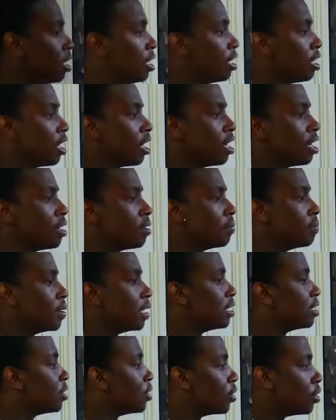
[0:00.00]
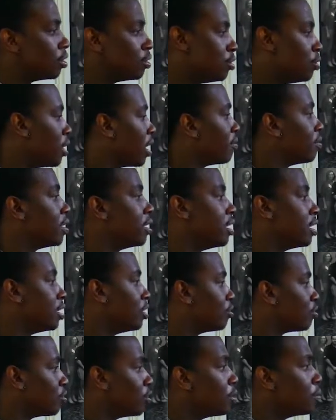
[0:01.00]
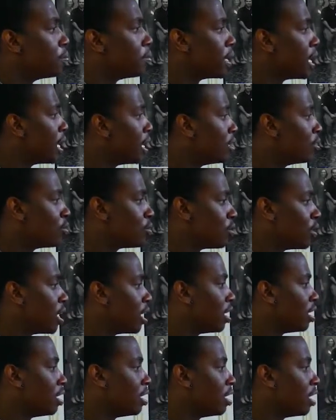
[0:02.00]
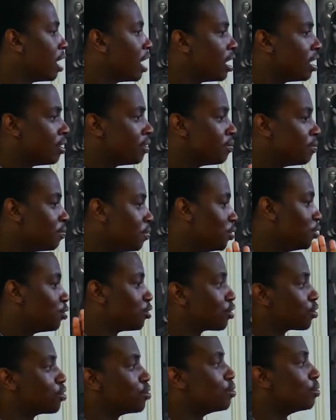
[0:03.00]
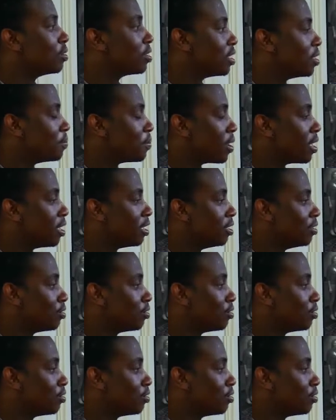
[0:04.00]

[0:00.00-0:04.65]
Do you have any additional plans or any future goals in mind in